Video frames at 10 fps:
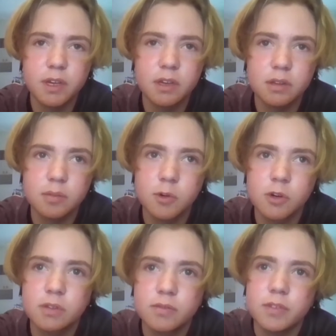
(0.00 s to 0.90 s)
in the
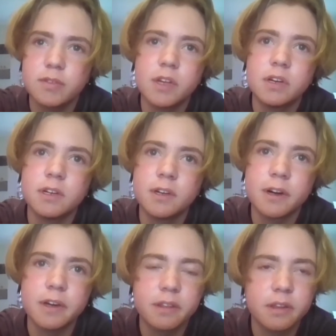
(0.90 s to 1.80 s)
morning, 15 at
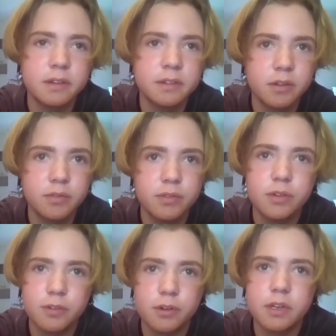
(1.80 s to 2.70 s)
night, and then a few
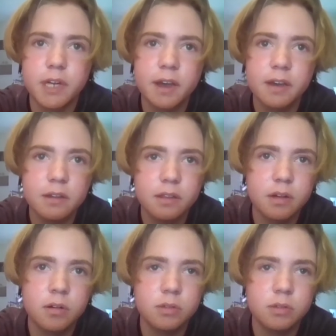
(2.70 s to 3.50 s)
through the day. They're all